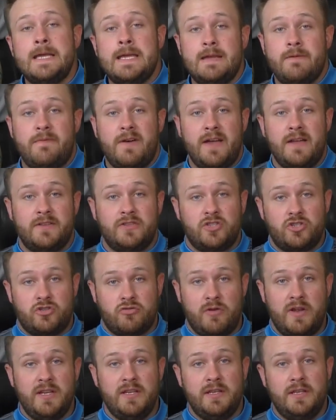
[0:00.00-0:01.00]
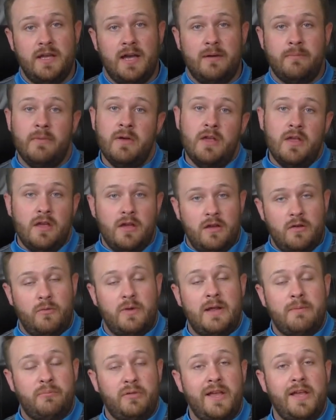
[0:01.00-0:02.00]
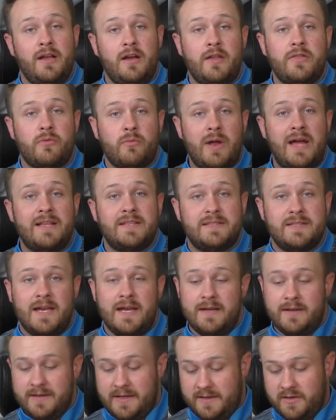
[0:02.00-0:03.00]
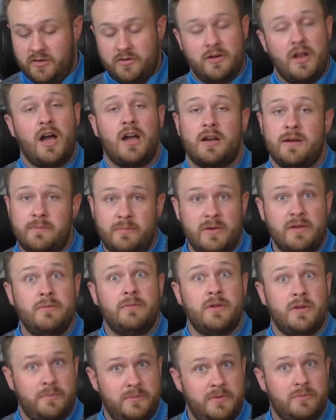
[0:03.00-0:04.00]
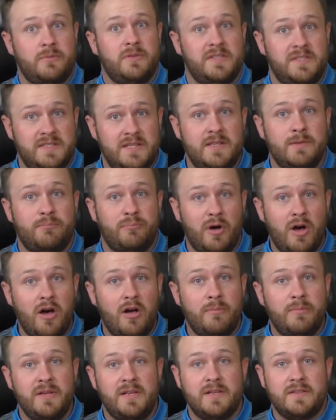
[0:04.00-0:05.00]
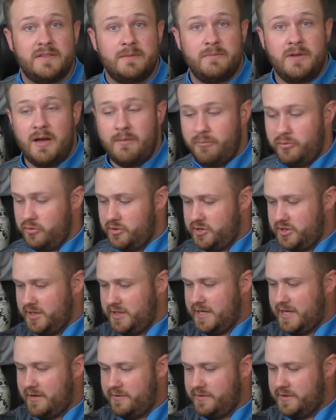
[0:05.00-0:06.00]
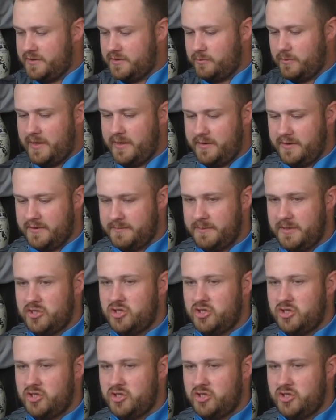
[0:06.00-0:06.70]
If I had straightened up when I'm playing on the right side, that you're not going to be able to really see the ball because I'm not pushing it out this way because my